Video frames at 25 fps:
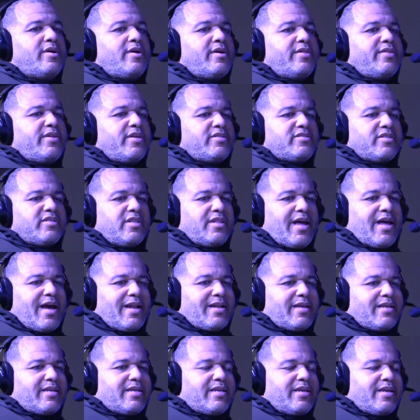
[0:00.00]
there's a
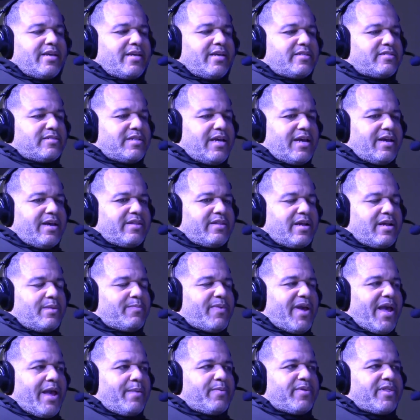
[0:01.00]
lot of kids now that I'm
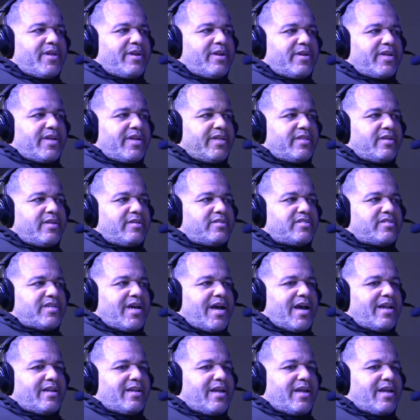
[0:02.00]
happy that are getting their shot,